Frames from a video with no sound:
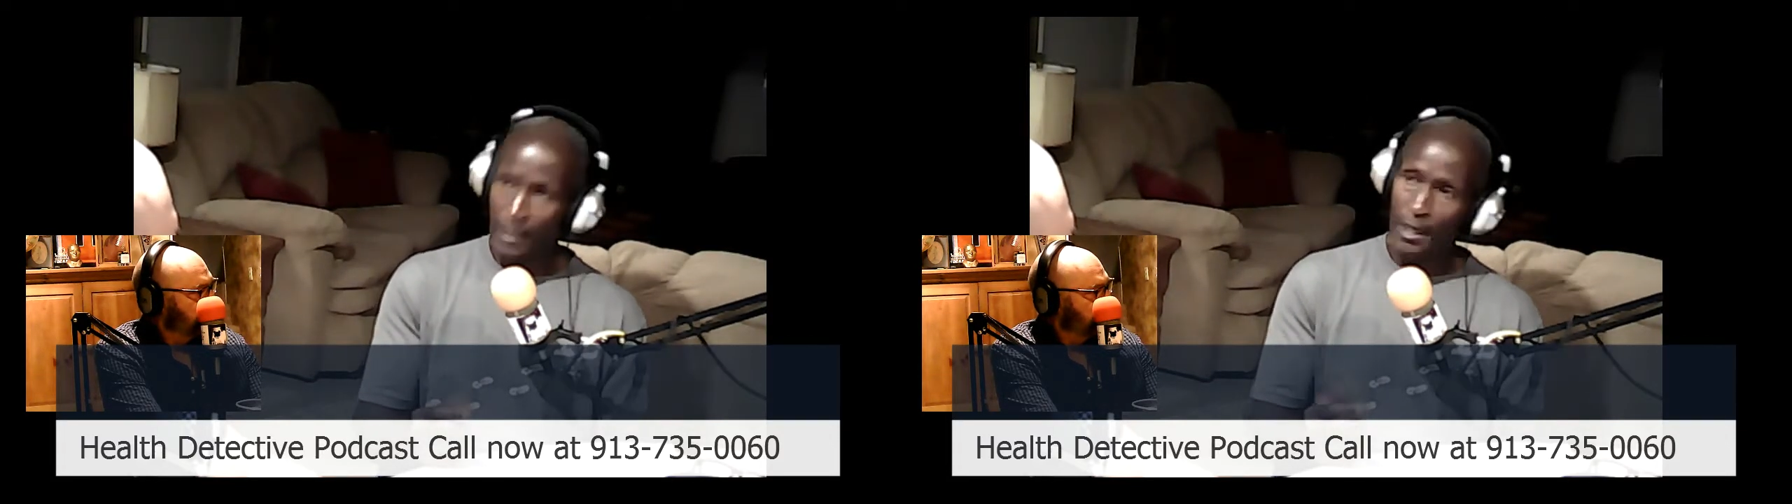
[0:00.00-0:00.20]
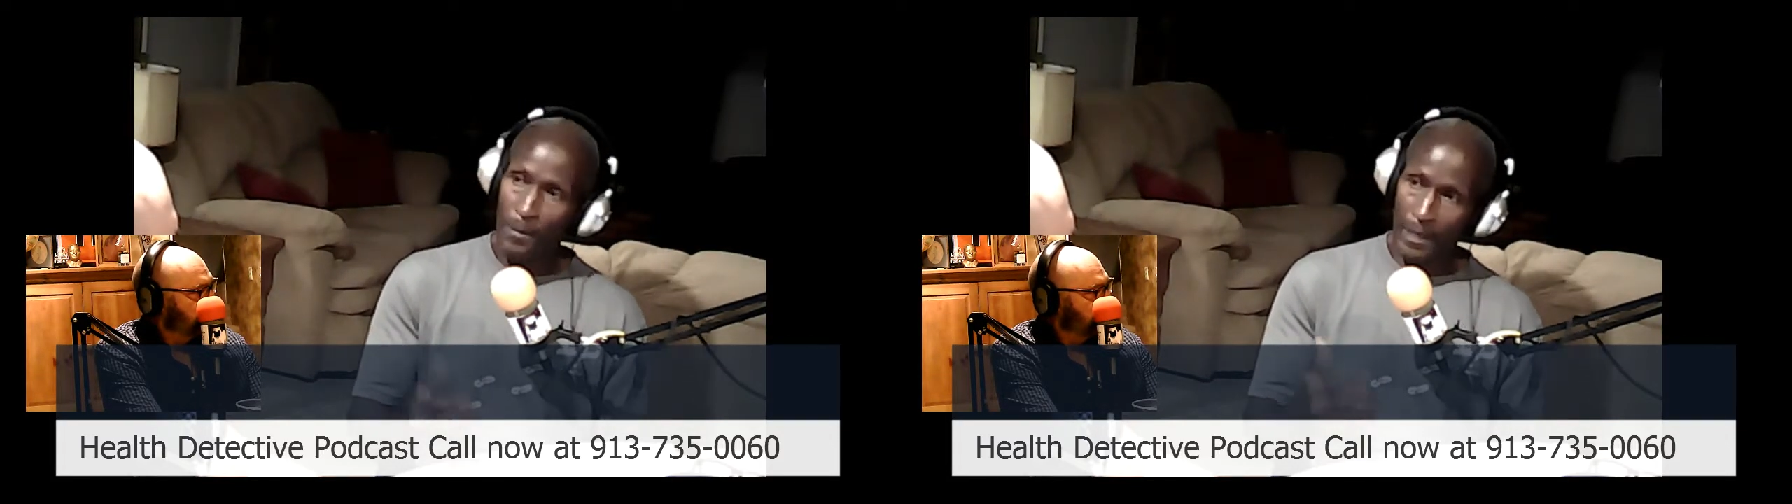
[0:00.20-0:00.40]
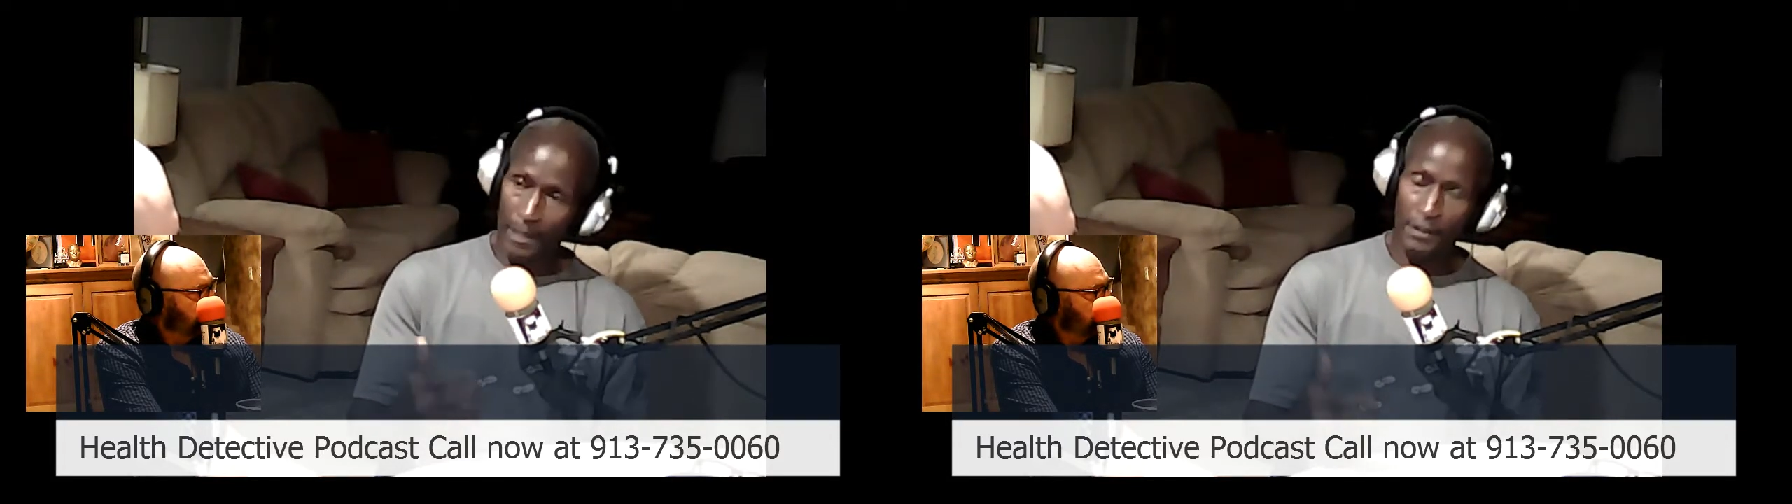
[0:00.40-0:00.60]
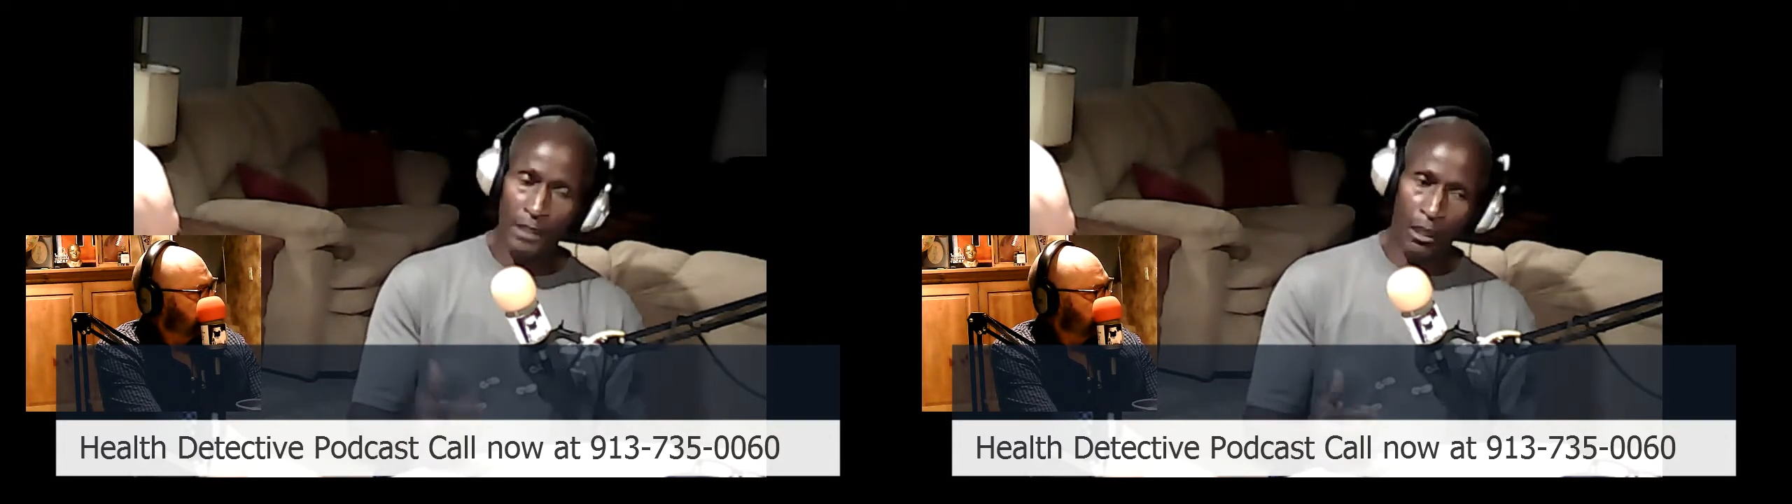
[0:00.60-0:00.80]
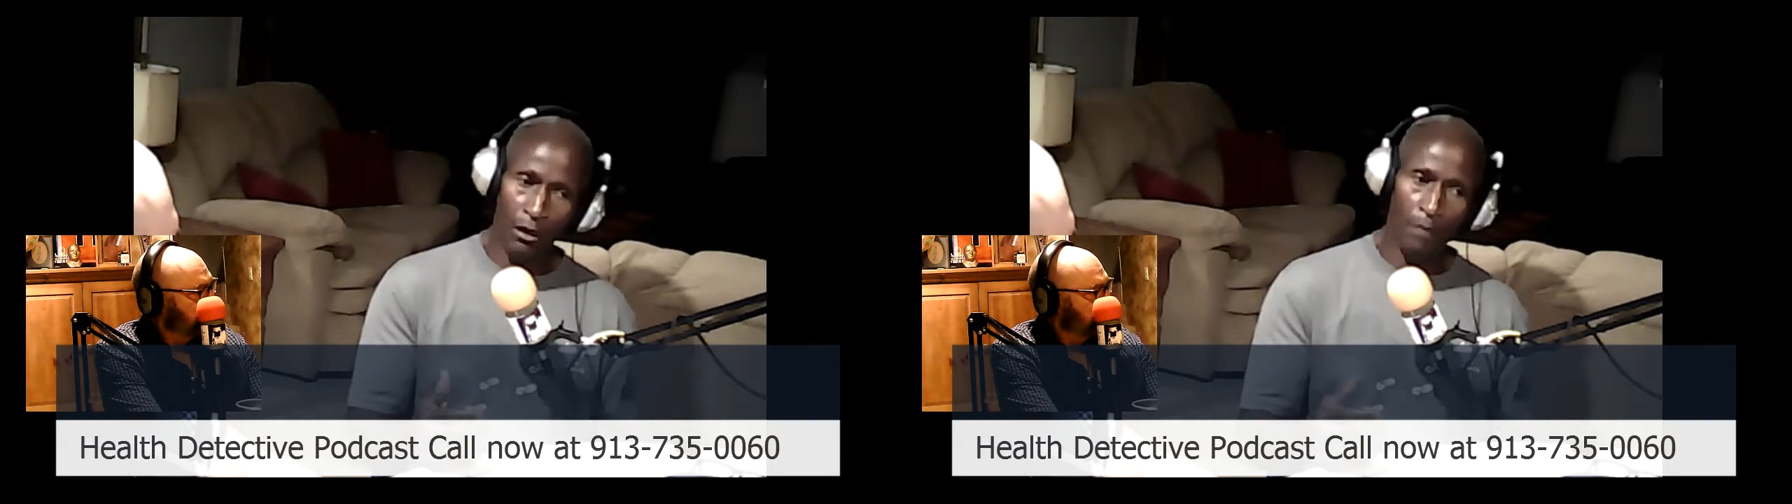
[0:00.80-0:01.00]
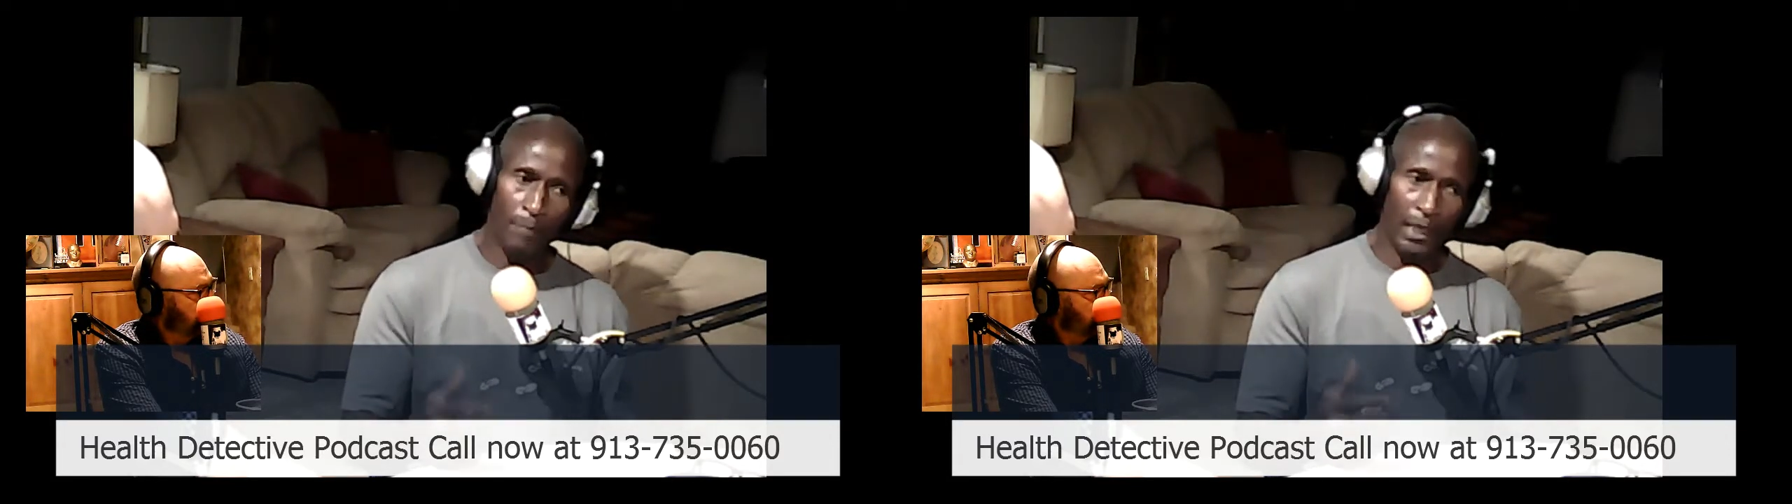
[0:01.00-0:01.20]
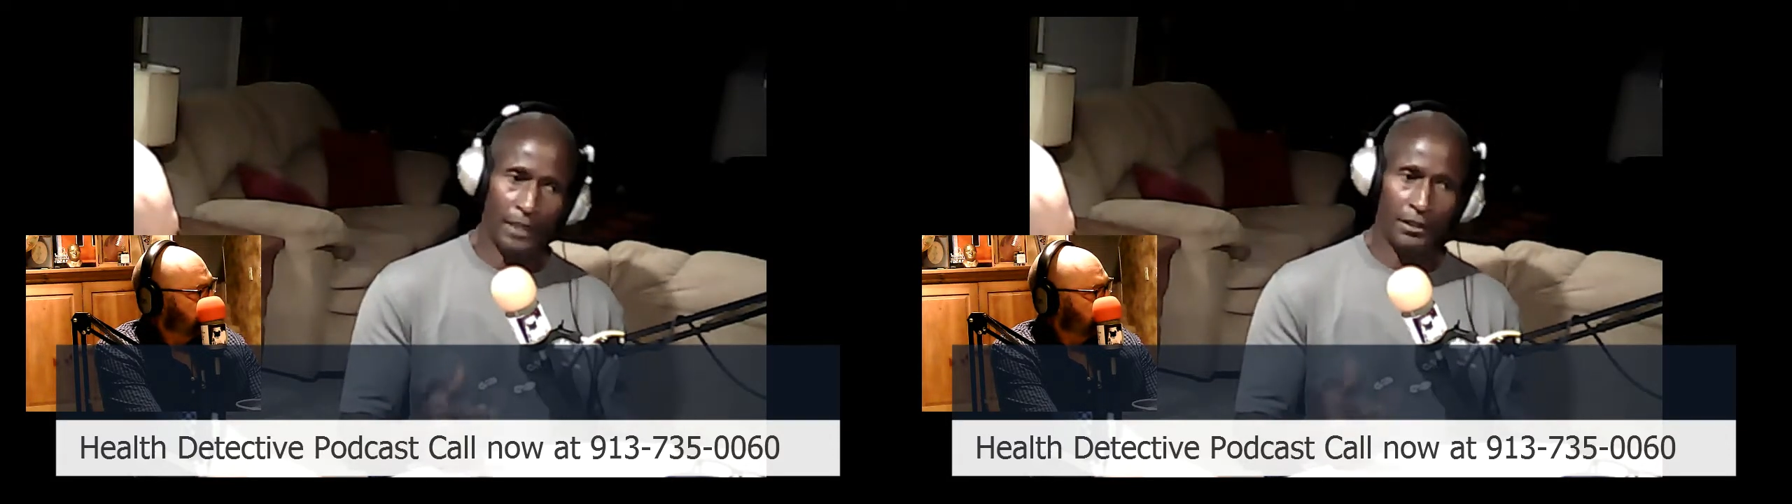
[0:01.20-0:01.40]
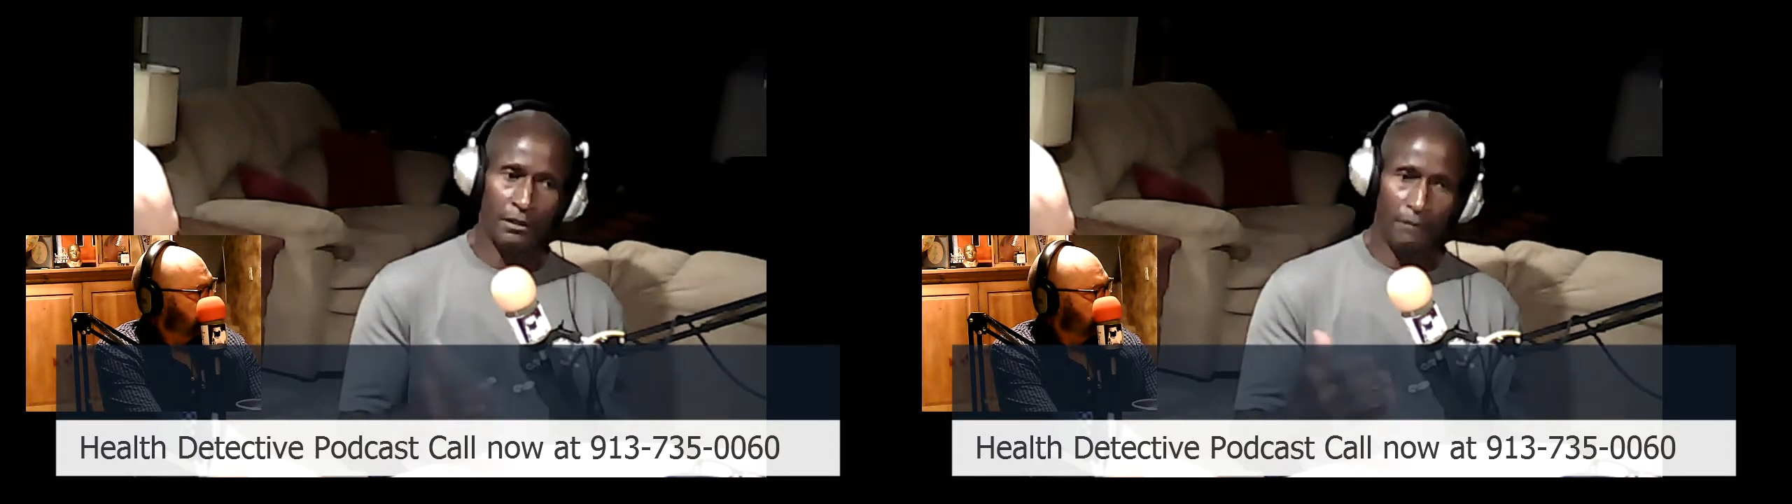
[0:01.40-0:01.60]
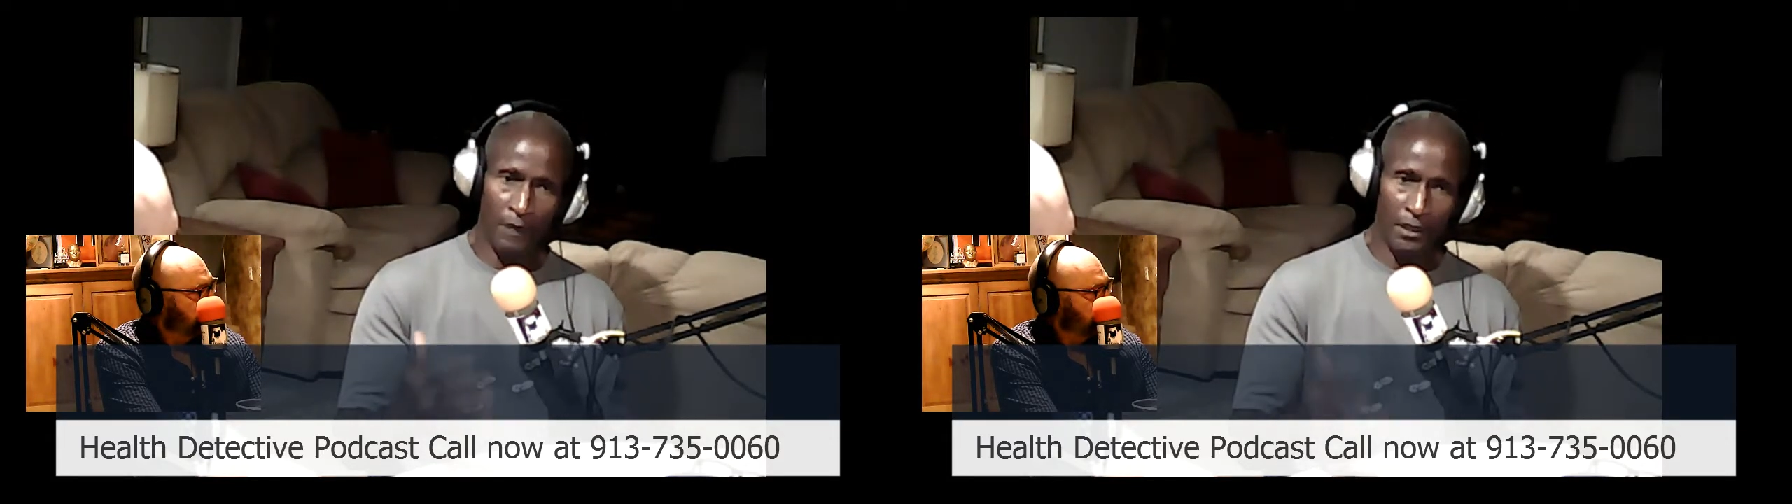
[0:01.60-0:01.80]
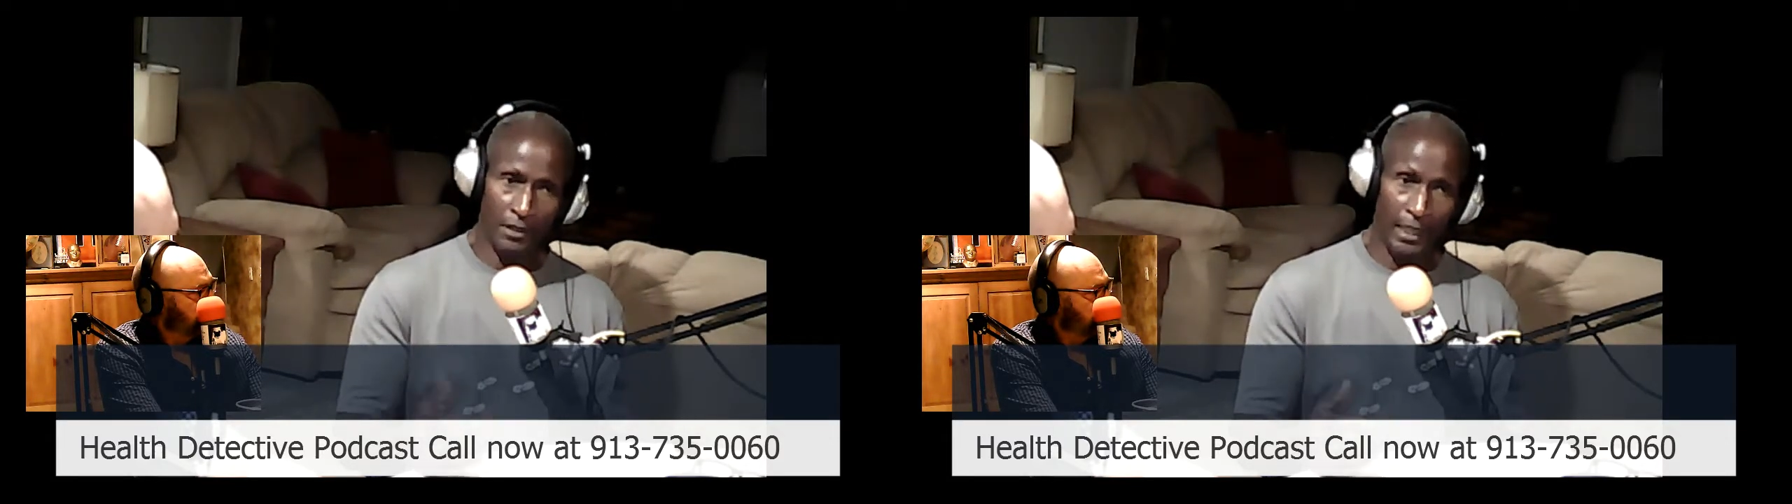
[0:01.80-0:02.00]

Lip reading: That is how our bodies function.